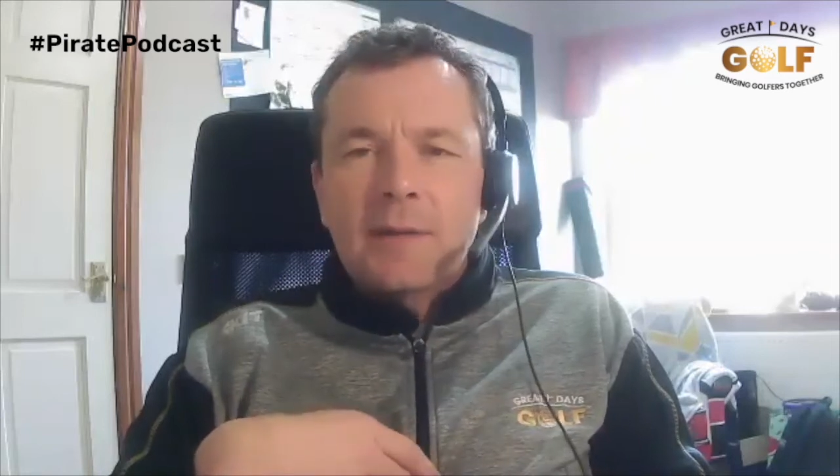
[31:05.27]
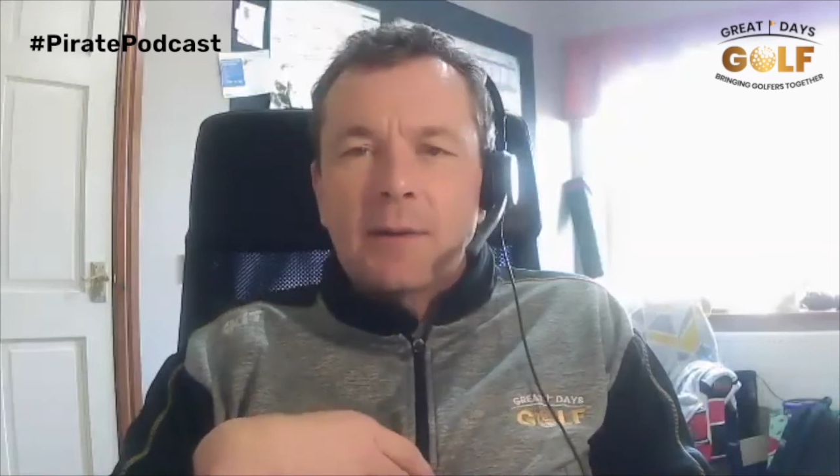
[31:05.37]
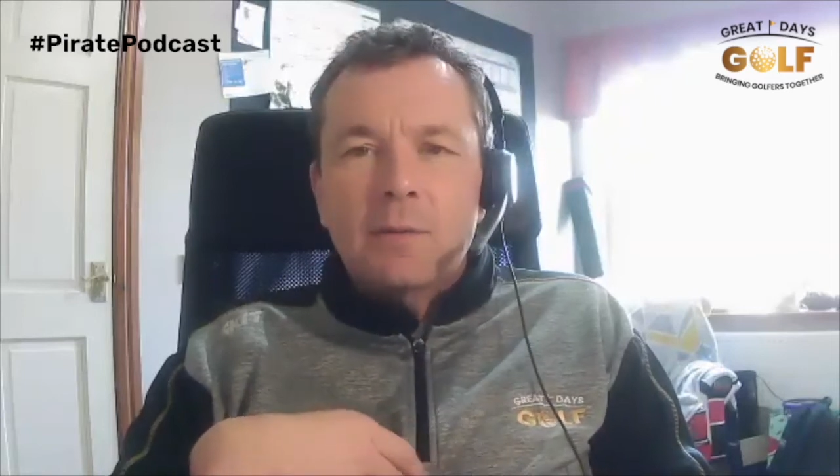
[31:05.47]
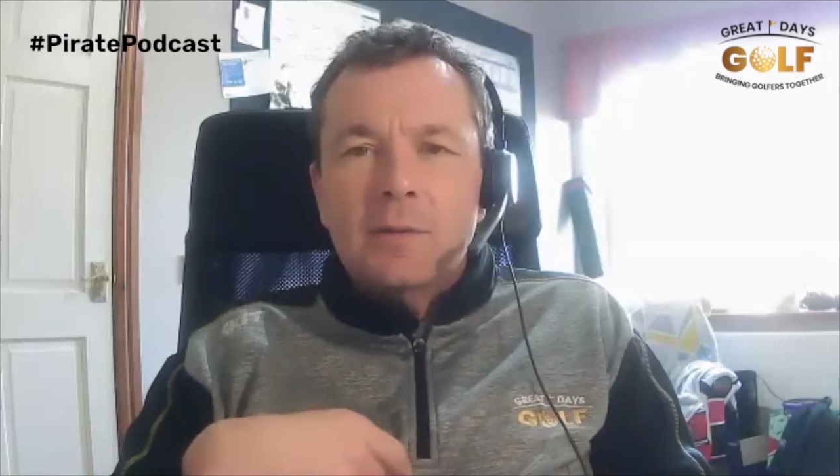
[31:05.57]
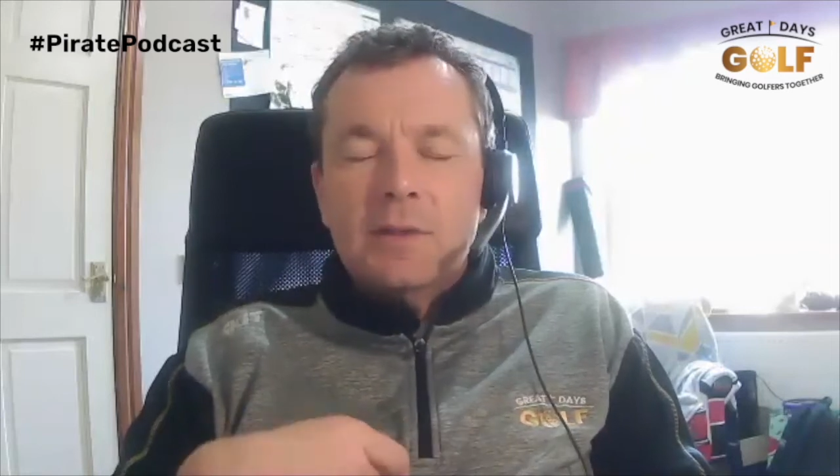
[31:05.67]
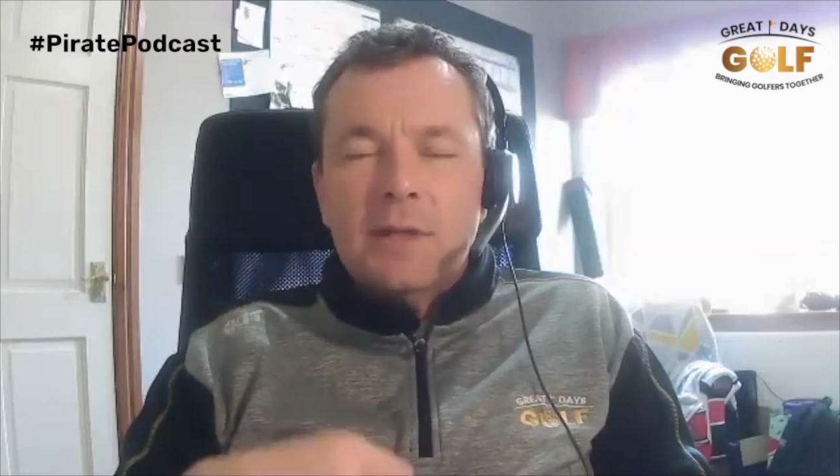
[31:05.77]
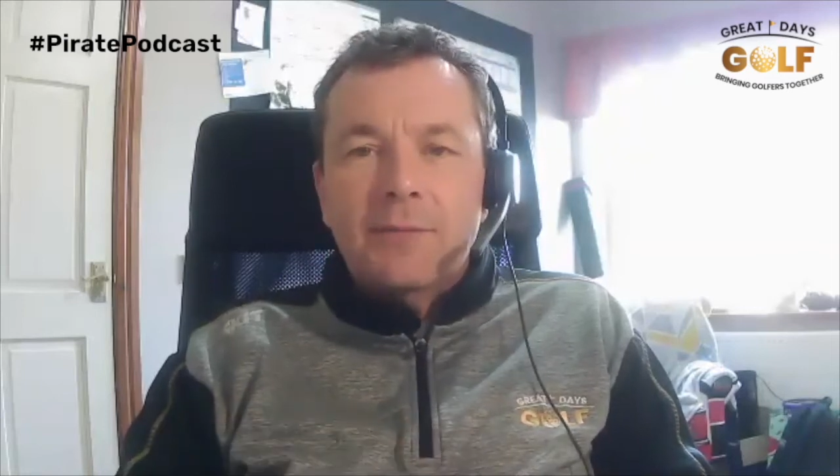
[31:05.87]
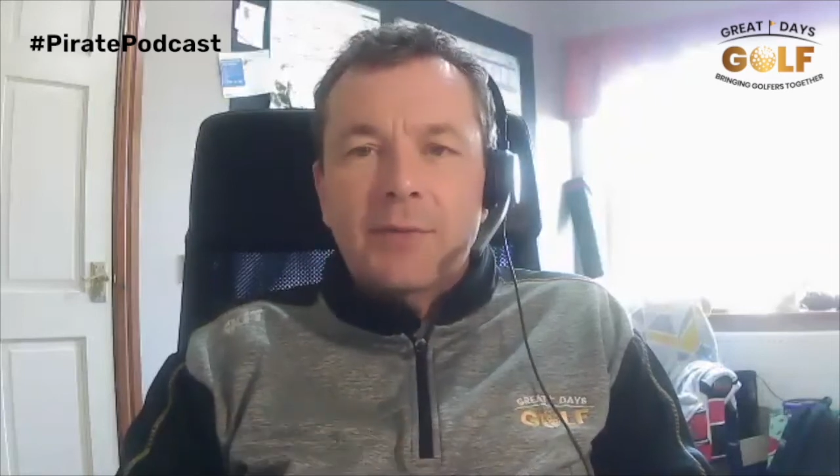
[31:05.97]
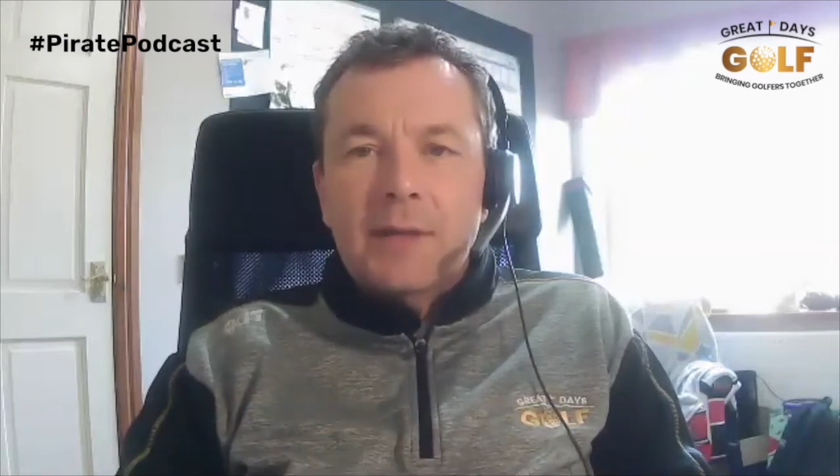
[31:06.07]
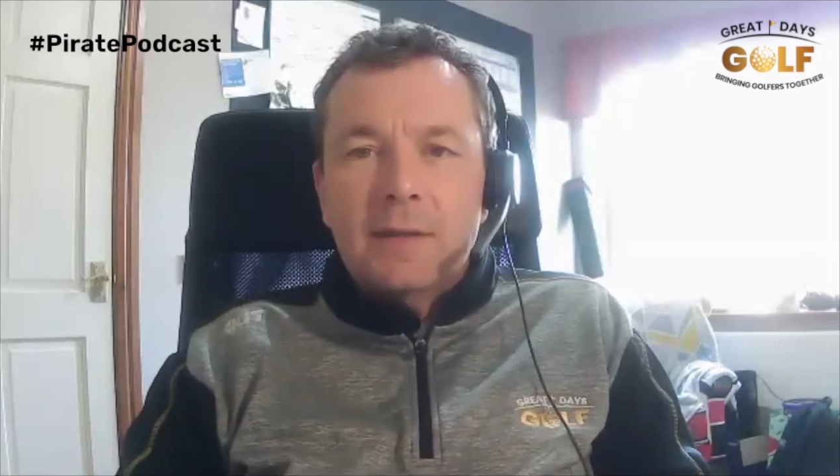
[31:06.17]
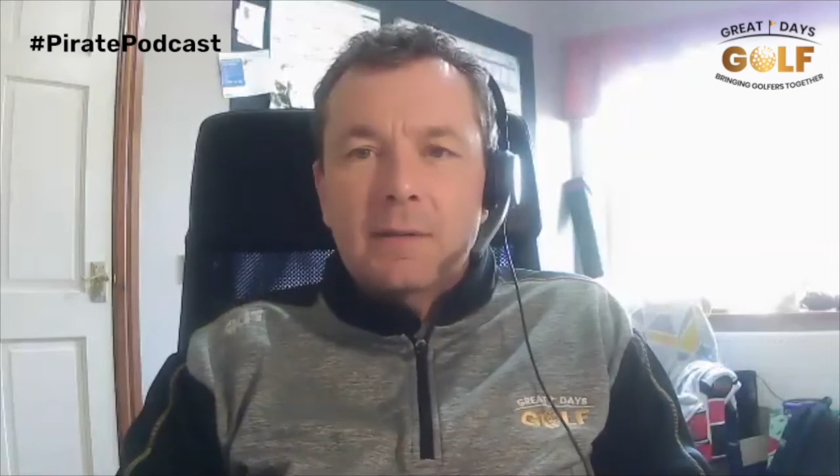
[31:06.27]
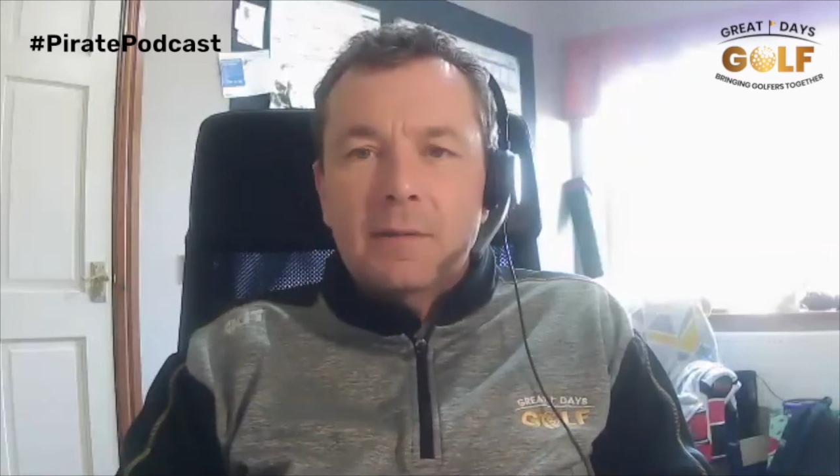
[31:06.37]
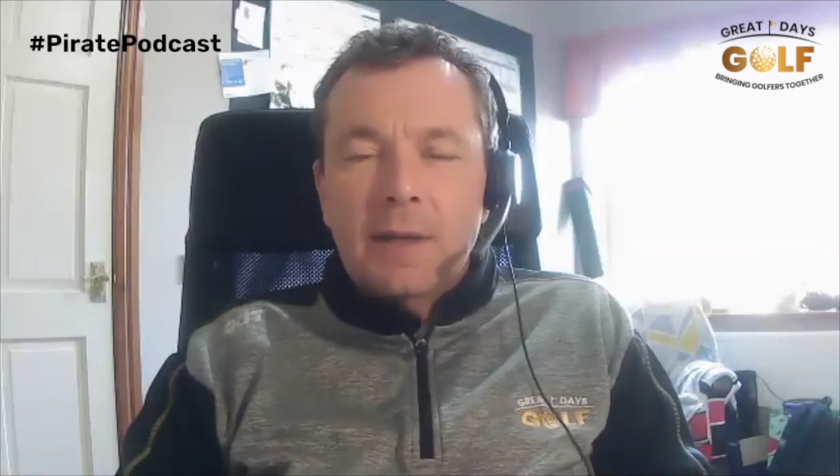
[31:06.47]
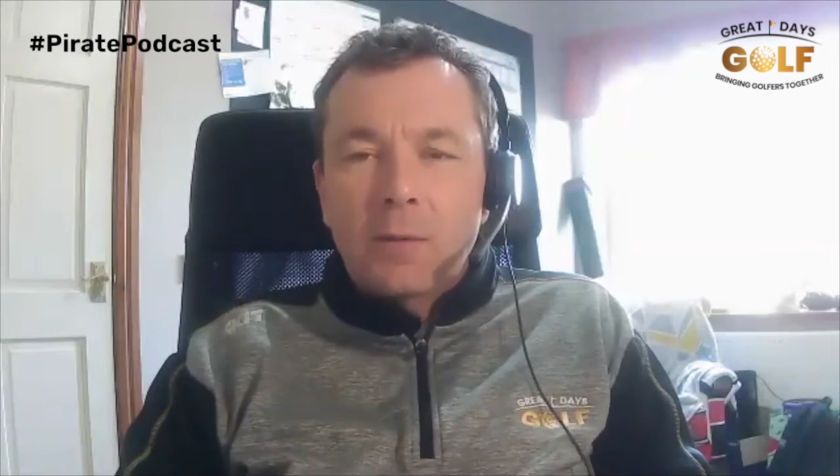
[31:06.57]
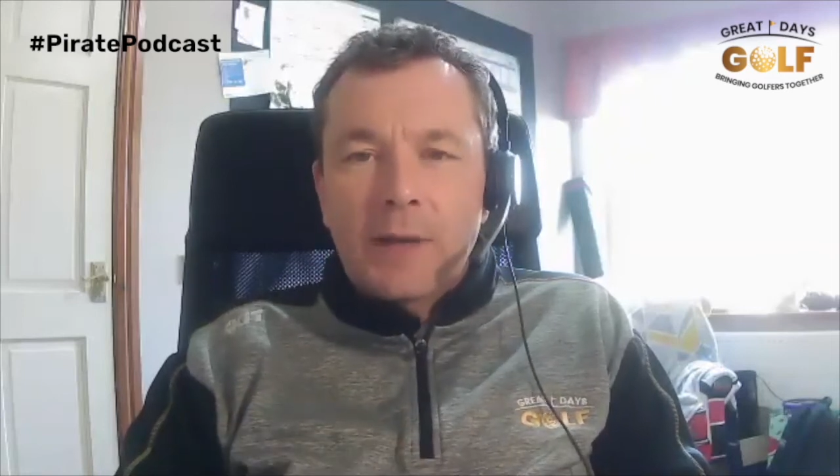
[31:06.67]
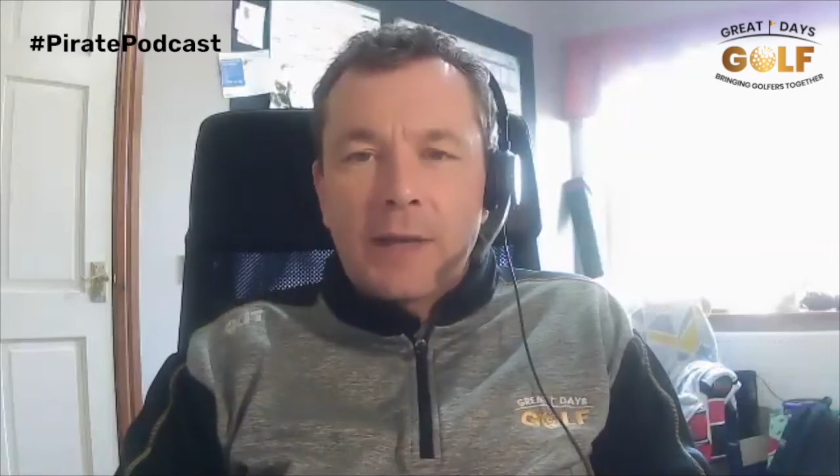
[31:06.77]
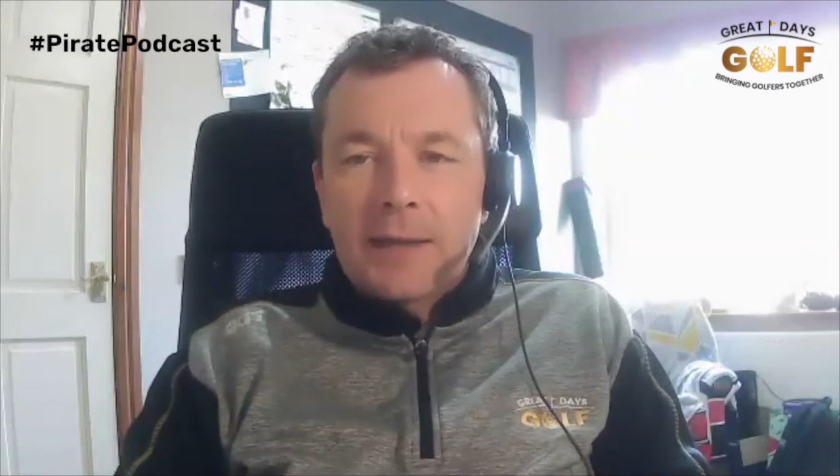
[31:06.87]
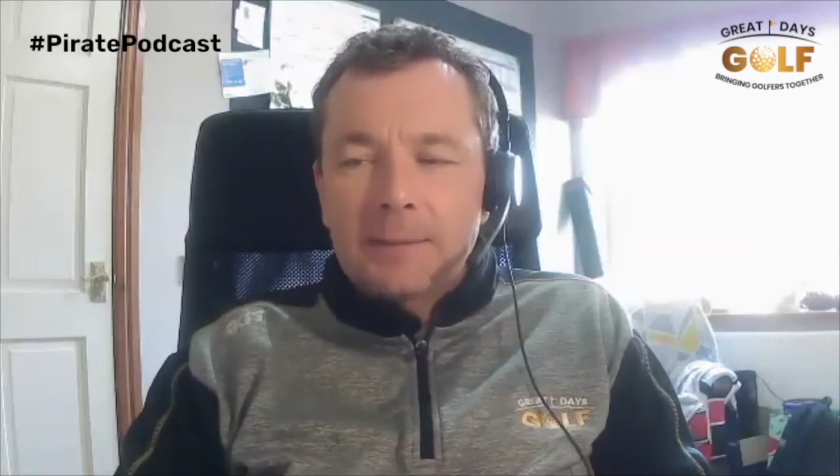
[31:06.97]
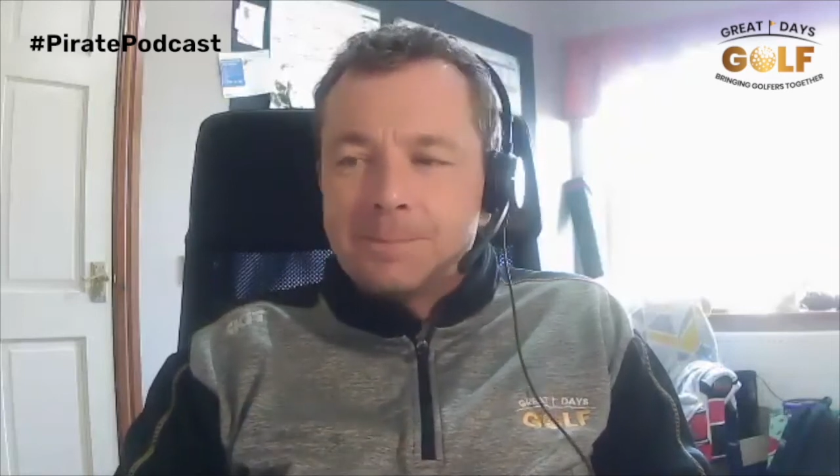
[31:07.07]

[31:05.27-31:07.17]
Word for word: the old South African uh, winger.